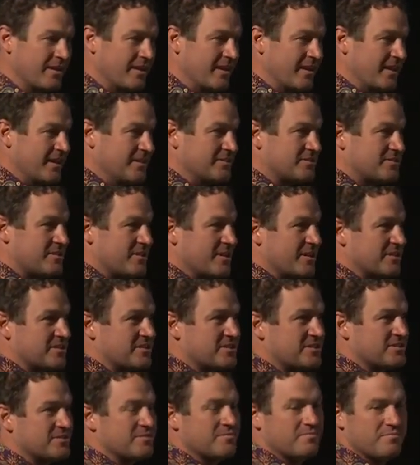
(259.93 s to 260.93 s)
is
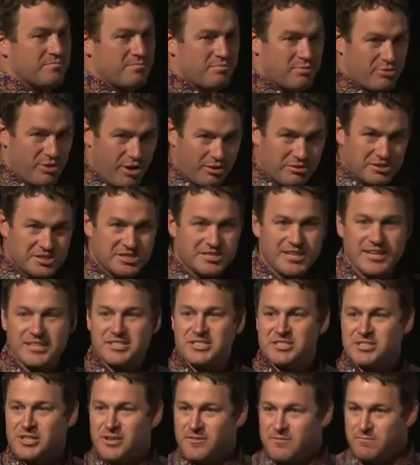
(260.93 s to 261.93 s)
this
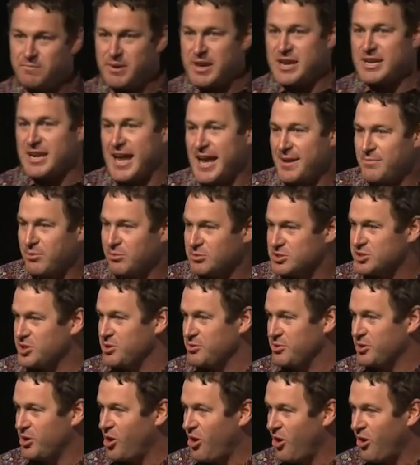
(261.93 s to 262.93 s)
process of being able to
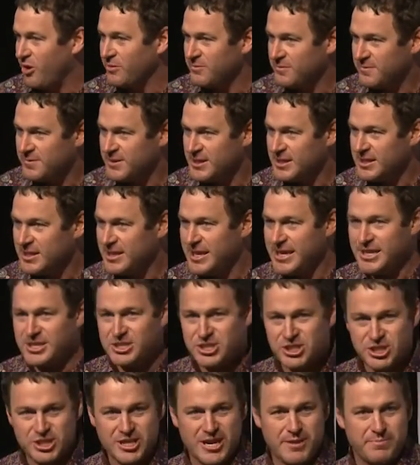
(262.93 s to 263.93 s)
confidently
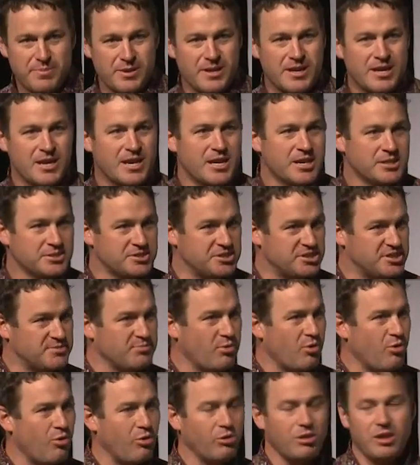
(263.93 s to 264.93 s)
ship
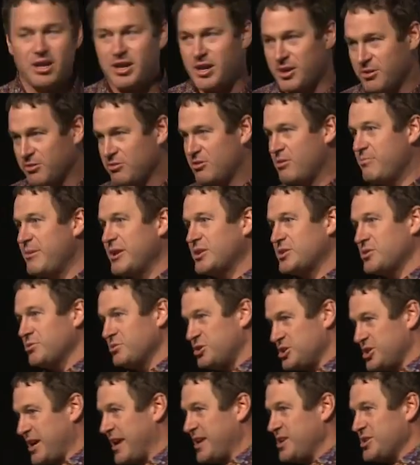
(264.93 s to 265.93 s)
small incremental
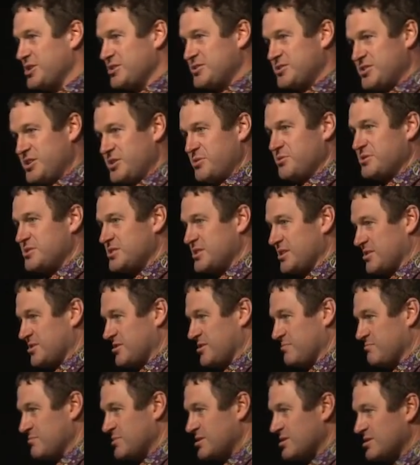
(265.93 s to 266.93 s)
changes to your
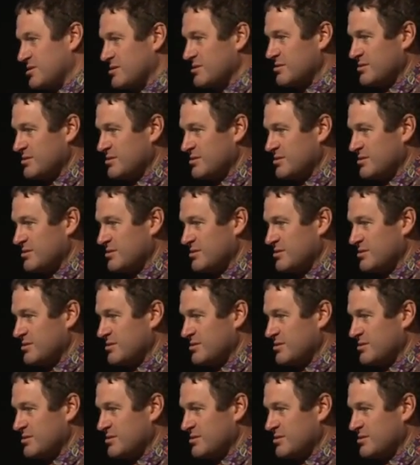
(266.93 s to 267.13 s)
systems